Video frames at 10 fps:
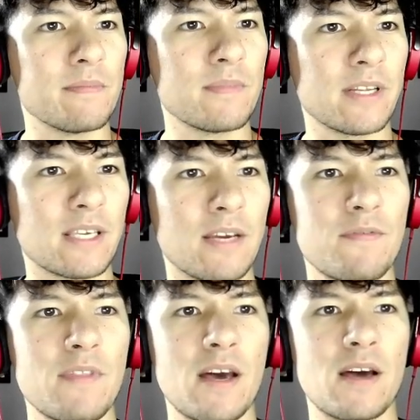Like, given
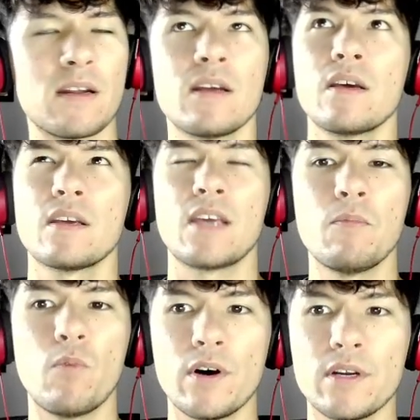that game
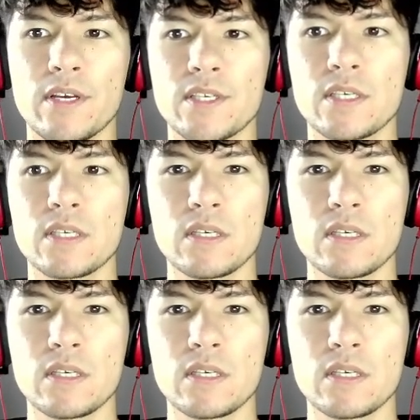1 is...